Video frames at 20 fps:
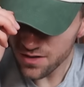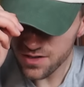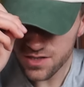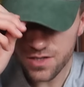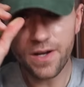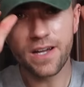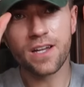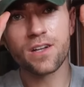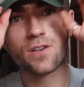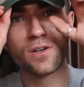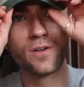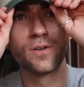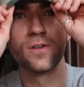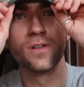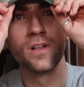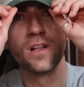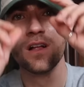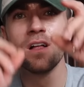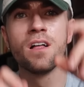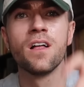looks quite
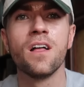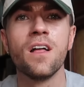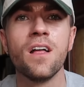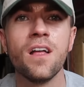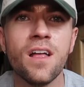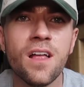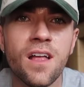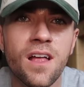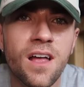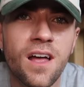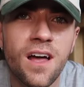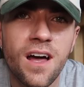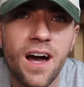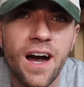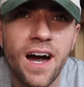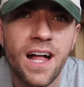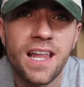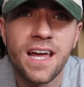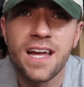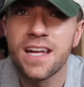cool.
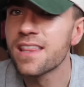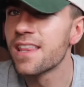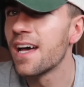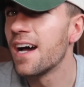I like